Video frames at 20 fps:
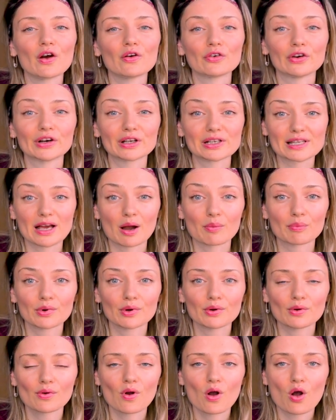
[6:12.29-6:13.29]
For
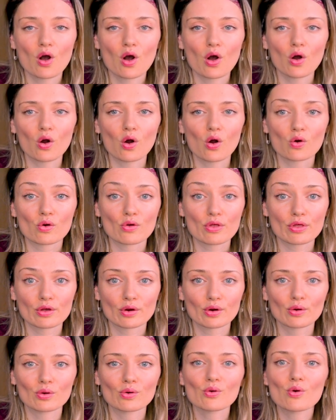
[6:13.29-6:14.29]
example,
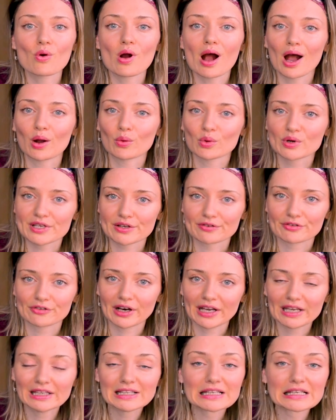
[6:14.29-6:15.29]
although I was
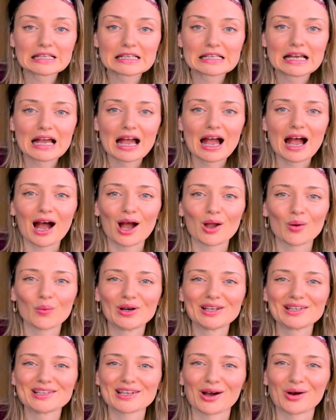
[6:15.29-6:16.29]
afraid, I
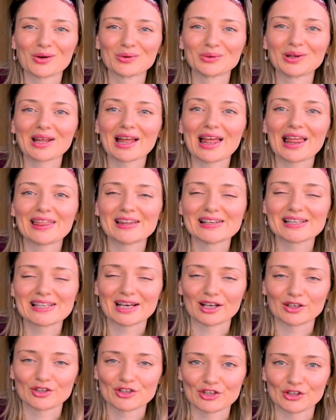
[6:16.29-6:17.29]
went down the
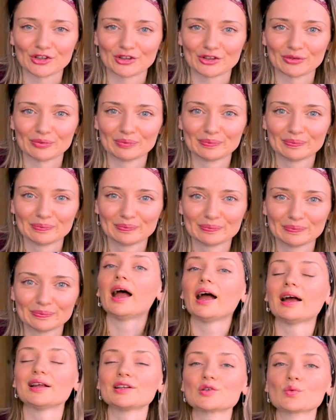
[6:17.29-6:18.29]
sand dune.
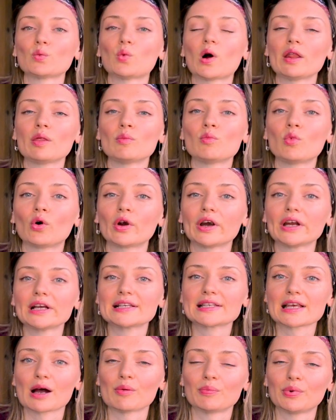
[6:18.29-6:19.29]
And one more
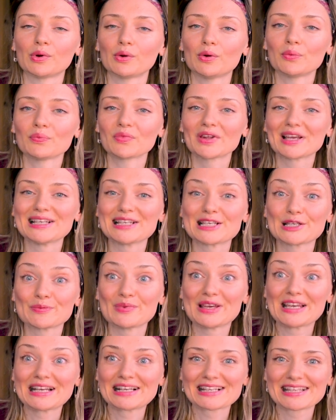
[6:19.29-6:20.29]
example, he
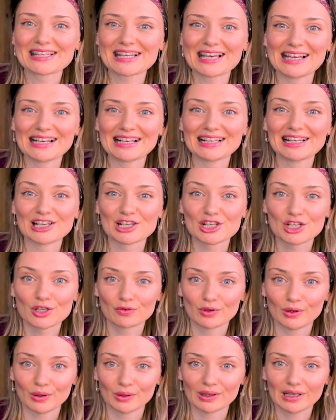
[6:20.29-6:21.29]
speaks English
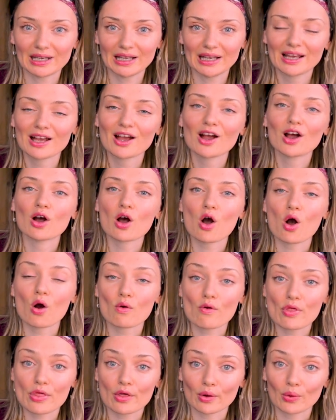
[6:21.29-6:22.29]
fluently,
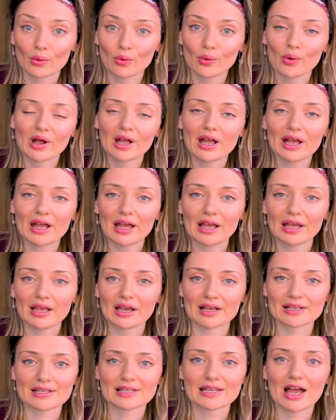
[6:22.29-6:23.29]
although he
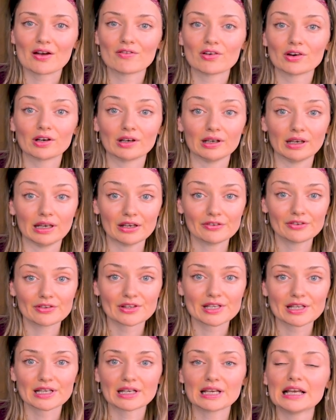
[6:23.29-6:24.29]
has never
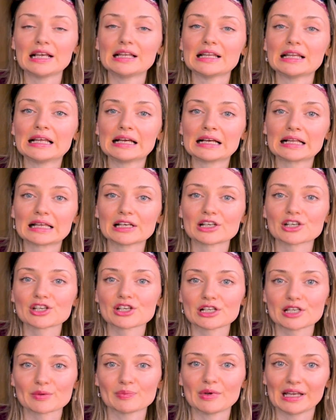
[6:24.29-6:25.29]
lived in an
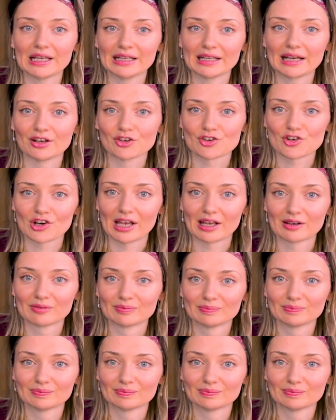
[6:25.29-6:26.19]
English-speaking country.